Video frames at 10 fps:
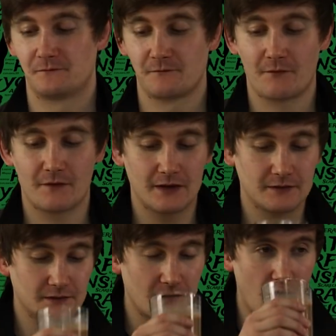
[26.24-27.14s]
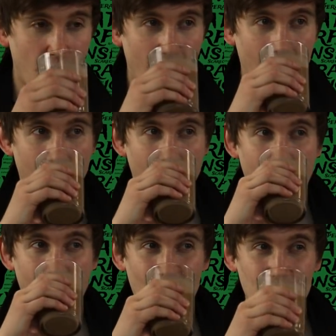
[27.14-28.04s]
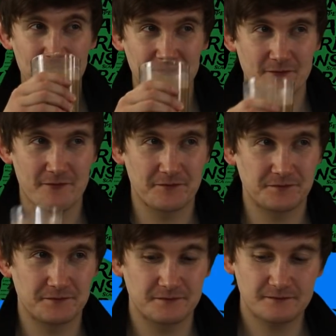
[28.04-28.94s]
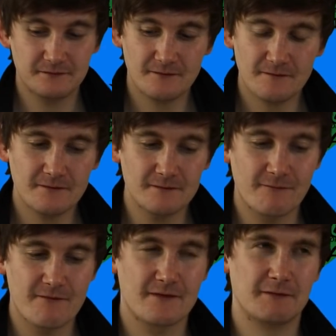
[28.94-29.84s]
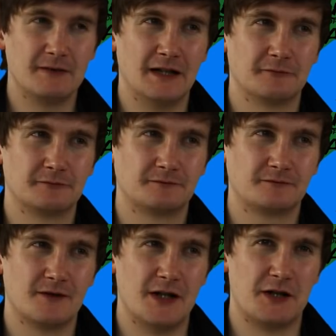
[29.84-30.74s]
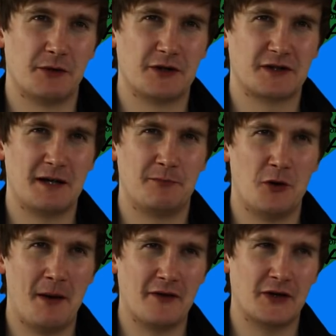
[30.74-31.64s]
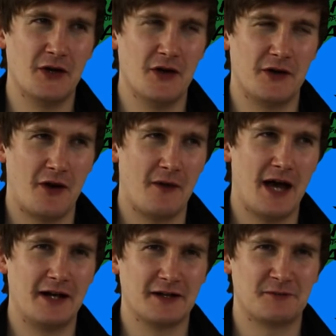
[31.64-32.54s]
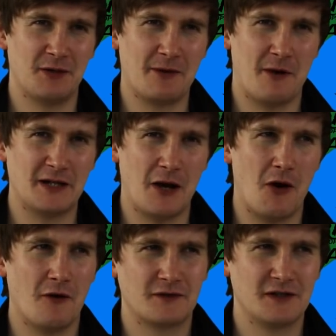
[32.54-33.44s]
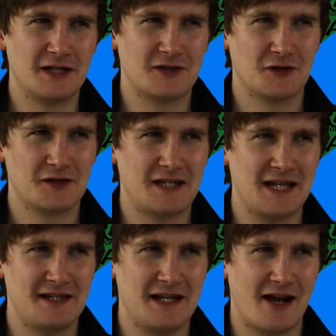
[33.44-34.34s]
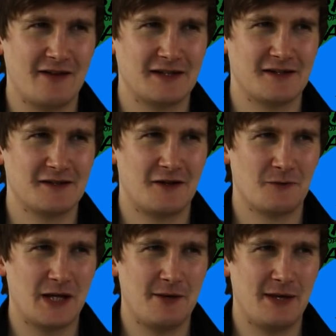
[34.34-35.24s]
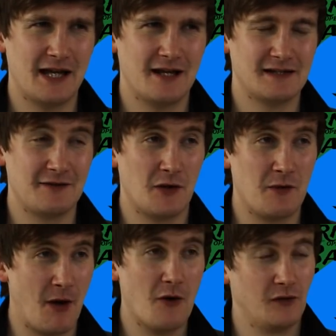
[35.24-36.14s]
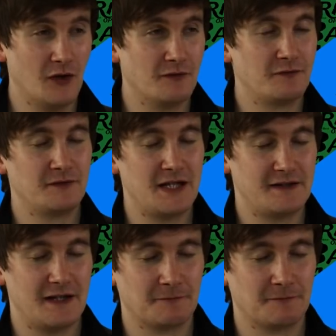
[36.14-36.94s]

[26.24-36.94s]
Yeah, so we're actually going to be talking about a DC character again, finally. Yeah. And do you want to just like pull back the curtain on that and explain why we don't often discuss DC characters on Wiki Weekends, even though we both love DC?